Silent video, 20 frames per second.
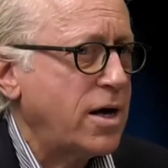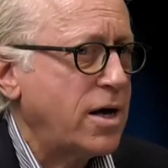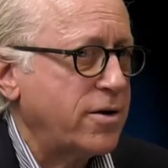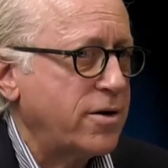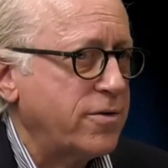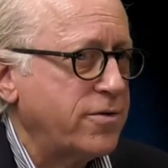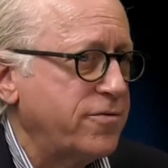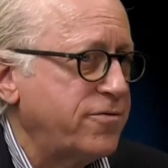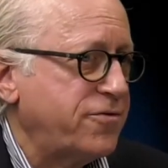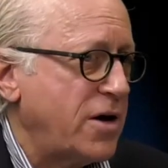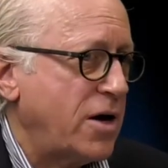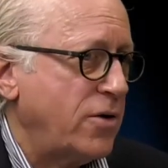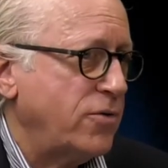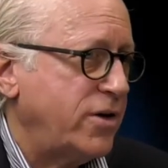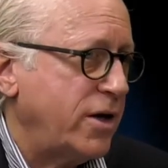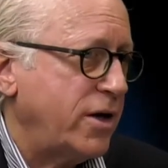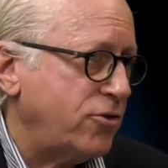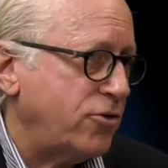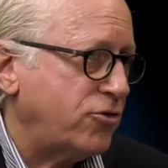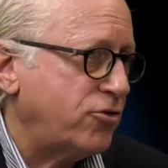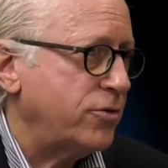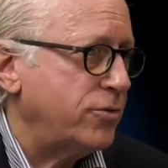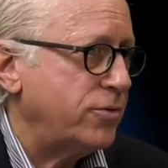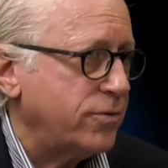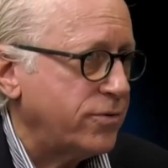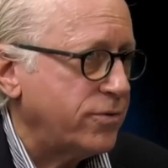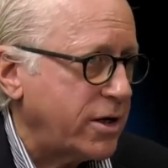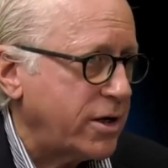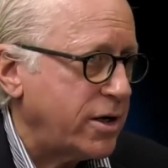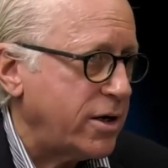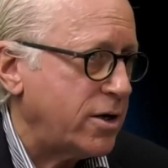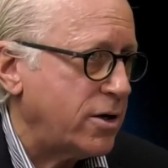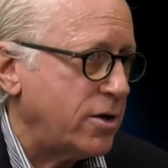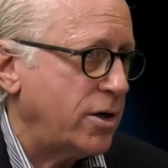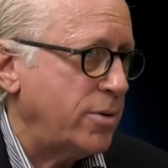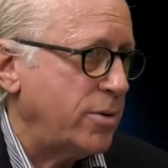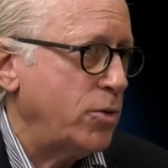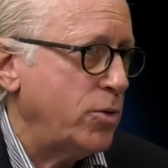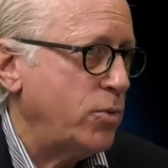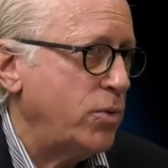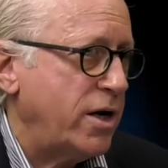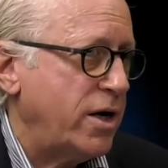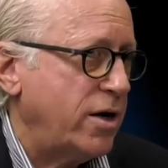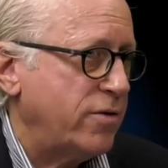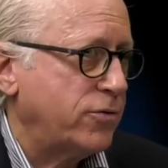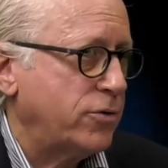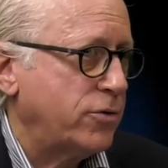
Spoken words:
of the foundation there. I mean, we have,